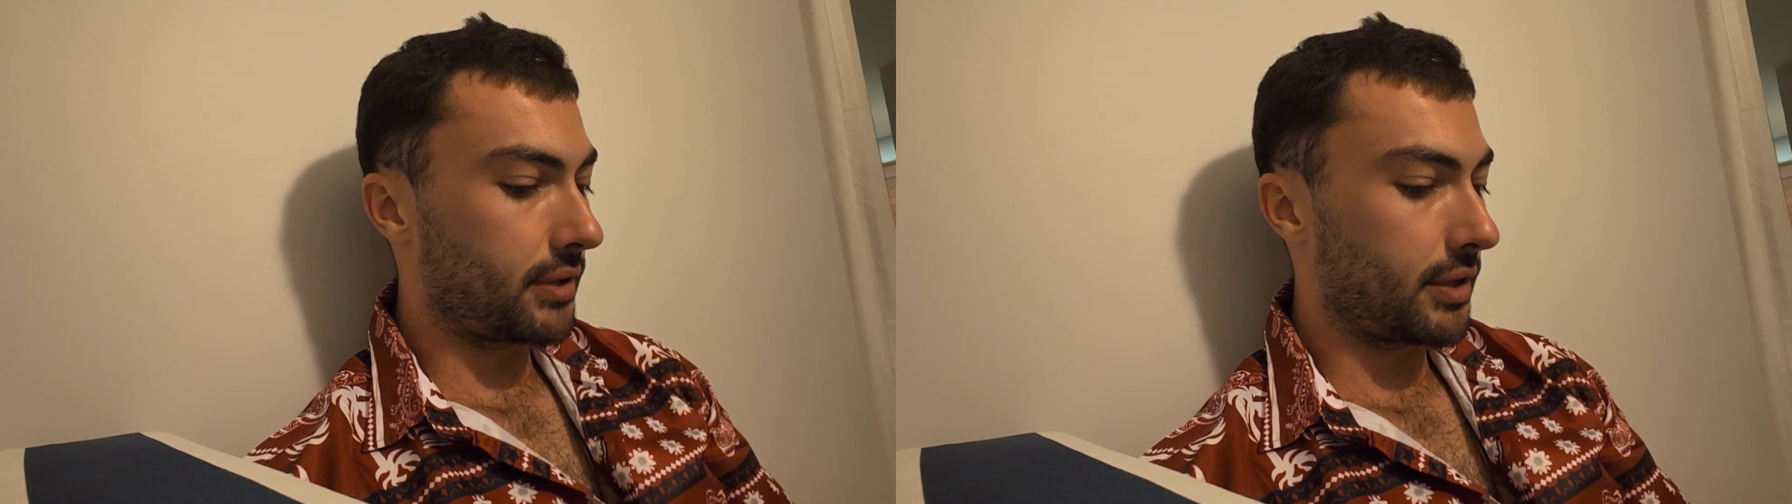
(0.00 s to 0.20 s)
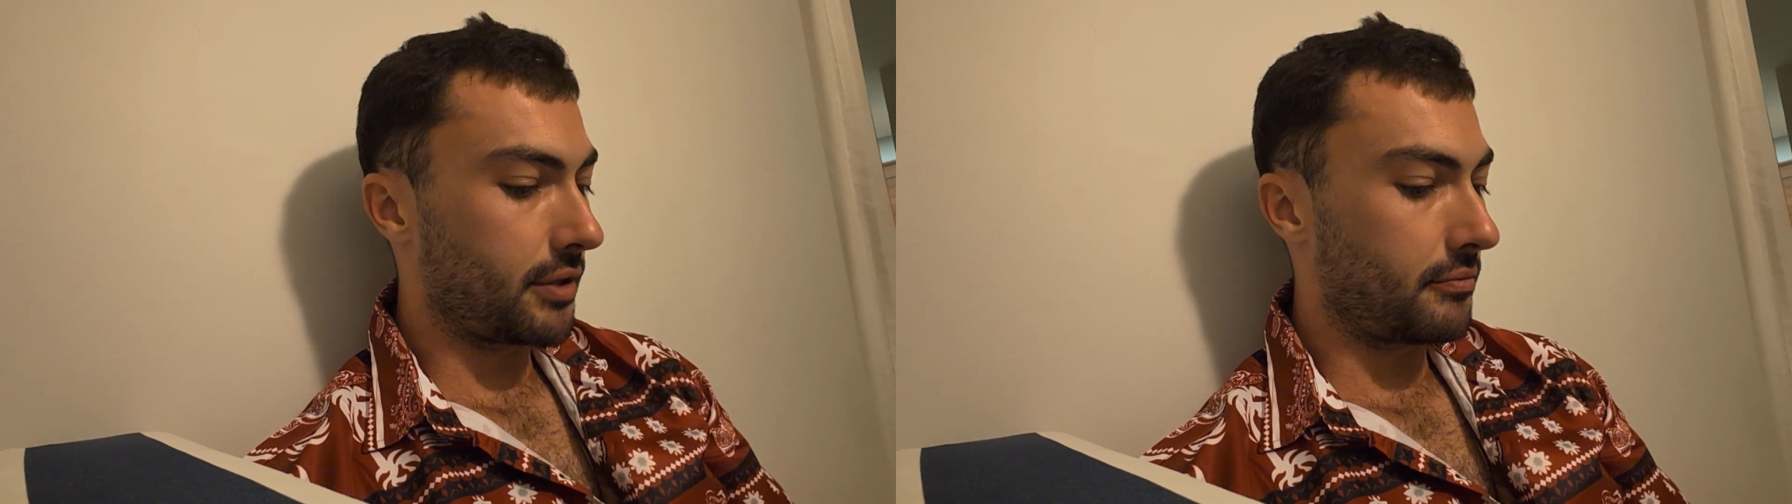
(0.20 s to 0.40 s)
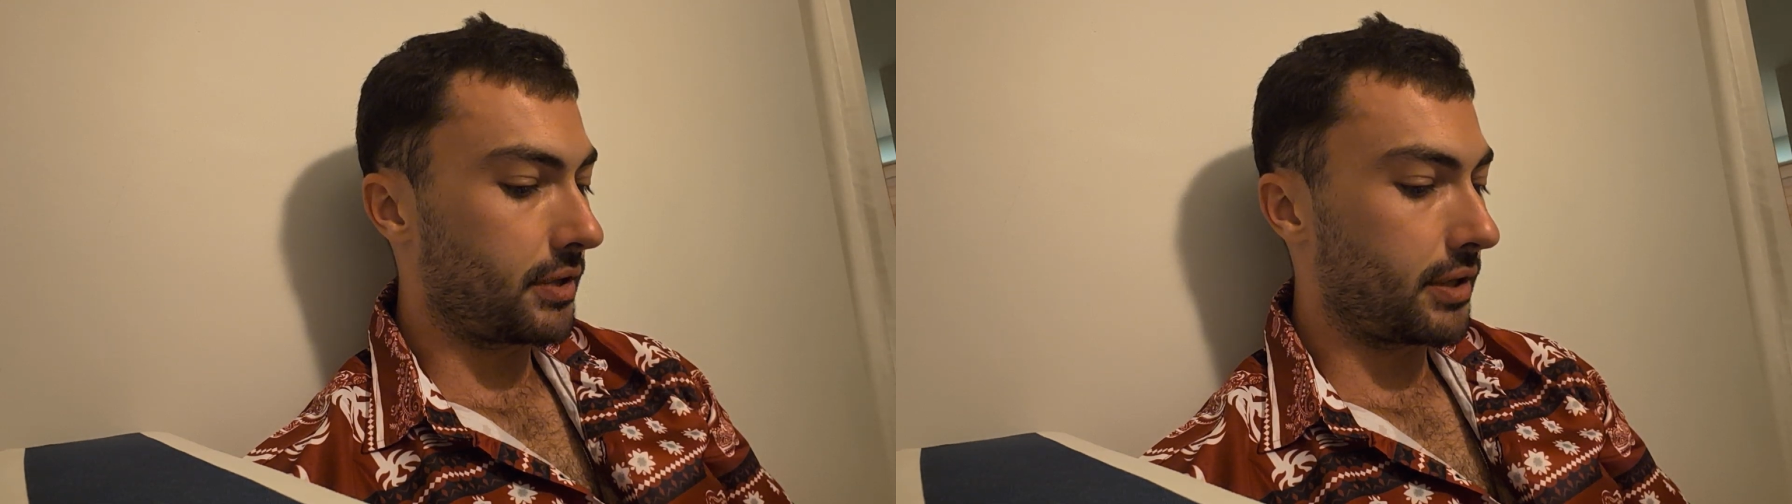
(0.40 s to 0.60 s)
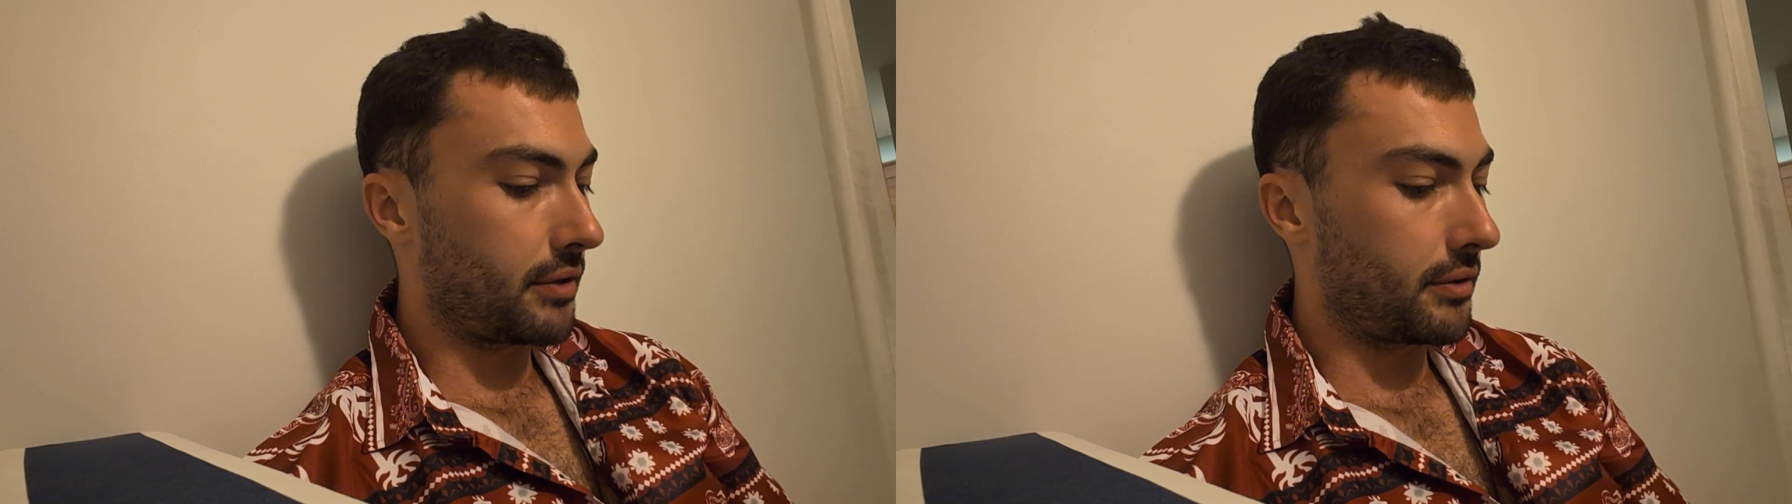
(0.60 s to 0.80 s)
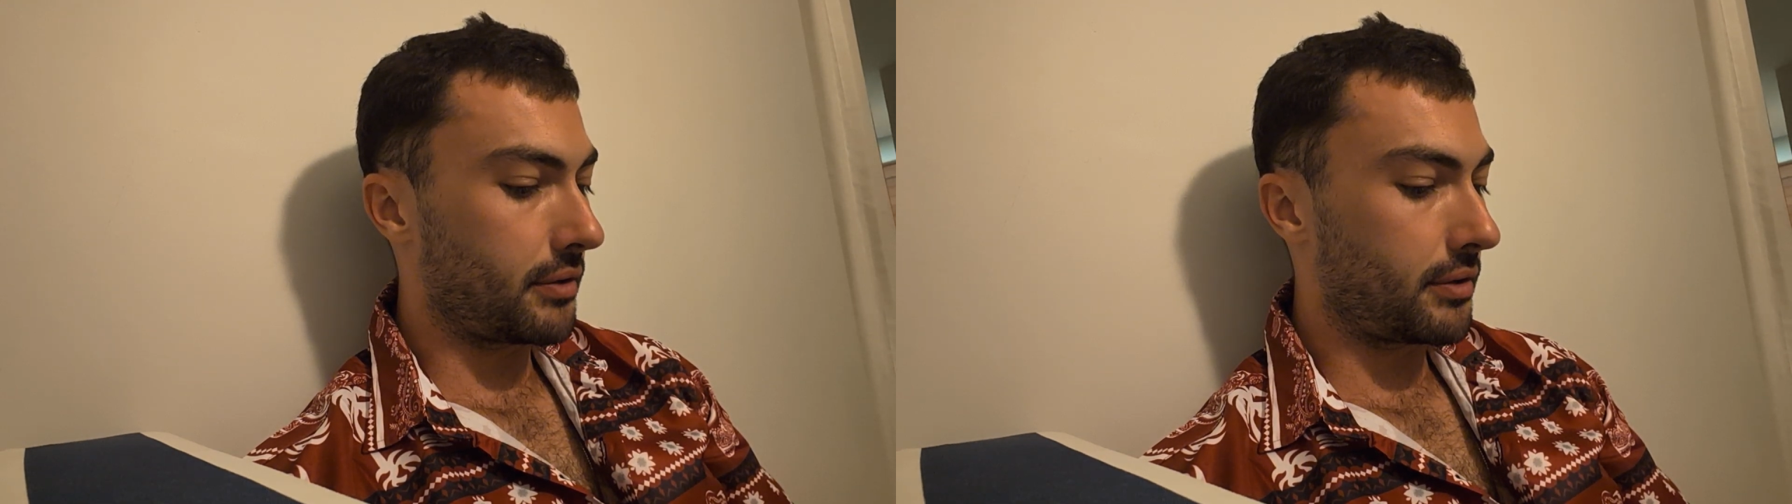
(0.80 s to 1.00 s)
I hope they
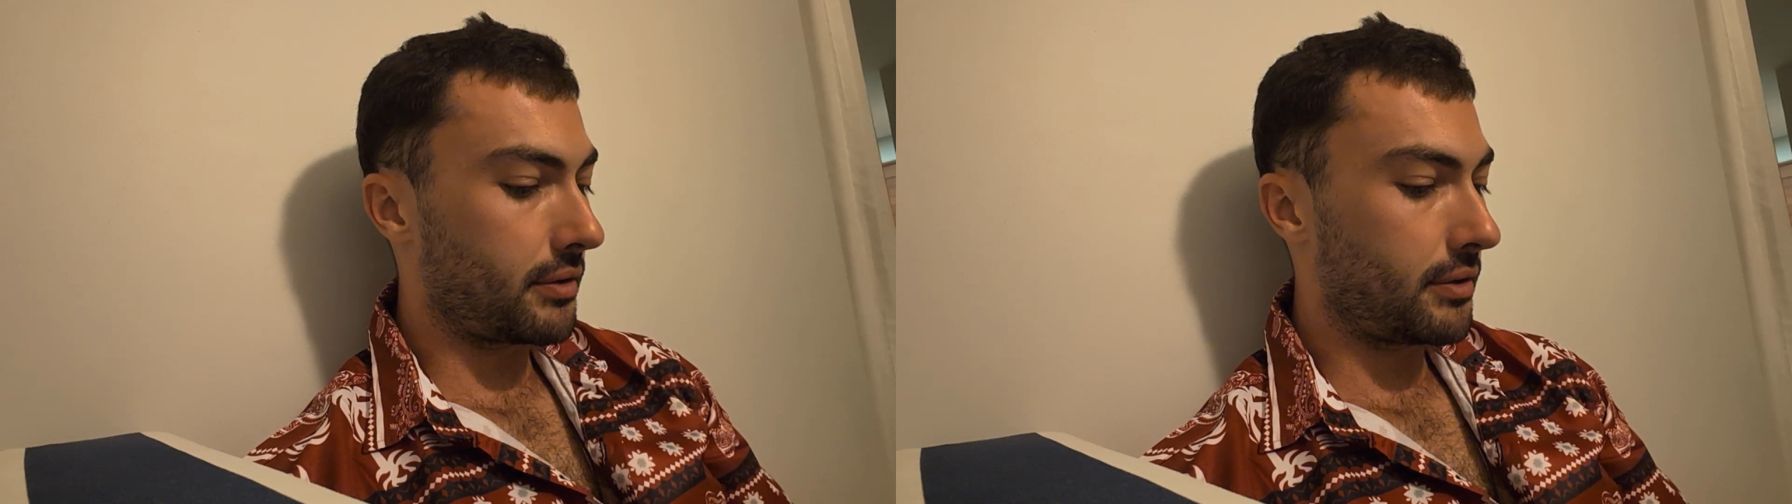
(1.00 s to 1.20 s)
don't